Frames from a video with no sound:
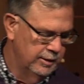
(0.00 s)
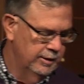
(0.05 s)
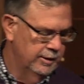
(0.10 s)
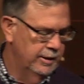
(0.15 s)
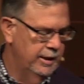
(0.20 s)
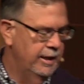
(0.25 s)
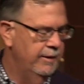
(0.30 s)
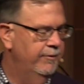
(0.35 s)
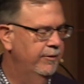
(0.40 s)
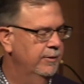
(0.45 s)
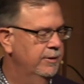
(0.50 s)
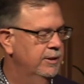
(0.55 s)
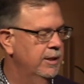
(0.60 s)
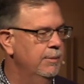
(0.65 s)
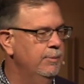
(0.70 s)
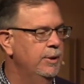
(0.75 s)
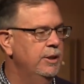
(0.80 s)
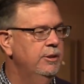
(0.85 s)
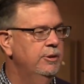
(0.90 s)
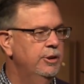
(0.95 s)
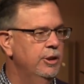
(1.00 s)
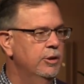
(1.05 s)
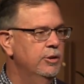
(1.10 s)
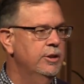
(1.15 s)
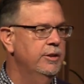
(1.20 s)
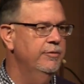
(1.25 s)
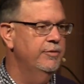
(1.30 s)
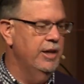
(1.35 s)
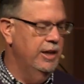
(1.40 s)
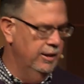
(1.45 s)
they summoned
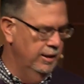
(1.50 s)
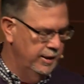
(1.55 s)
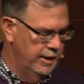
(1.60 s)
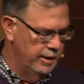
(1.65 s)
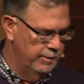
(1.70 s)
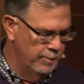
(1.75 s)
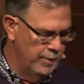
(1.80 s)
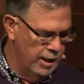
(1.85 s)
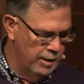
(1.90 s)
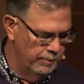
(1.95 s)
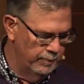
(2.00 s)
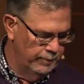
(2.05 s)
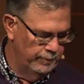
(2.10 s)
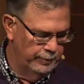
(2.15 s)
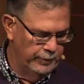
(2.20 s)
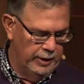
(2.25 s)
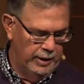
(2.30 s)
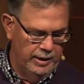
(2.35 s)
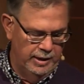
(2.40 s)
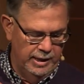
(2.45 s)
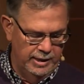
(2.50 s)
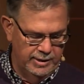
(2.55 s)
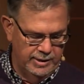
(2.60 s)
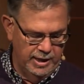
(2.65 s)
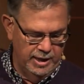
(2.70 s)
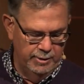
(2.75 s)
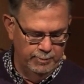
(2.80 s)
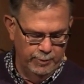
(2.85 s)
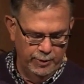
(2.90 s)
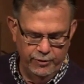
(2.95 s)
Joseph, they clean him up and they
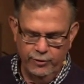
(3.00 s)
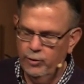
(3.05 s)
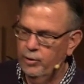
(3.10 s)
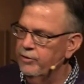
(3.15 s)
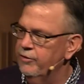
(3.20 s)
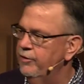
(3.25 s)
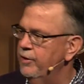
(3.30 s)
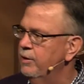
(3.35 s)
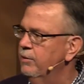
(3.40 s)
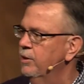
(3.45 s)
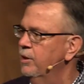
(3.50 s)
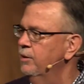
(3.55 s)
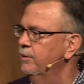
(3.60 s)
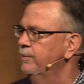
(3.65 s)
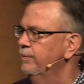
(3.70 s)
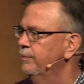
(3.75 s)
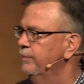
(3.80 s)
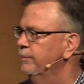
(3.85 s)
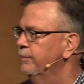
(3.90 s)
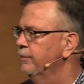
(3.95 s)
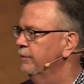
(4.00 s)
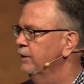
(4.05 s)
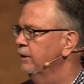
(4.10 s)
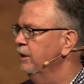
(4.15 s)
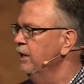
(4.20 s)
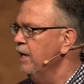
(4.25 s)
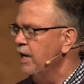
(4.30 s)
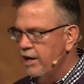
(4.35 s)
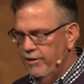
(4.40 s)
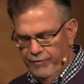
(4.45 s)
set him before Pharaoh.
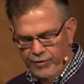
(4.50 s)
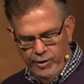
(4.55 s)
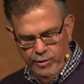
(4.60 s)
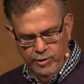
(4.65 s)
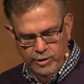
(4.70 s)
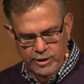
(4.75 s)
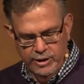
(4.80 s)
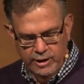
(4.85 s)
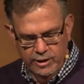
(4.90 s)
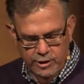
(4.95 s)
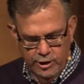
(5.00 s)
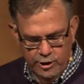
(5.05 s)
And Pharaoh said to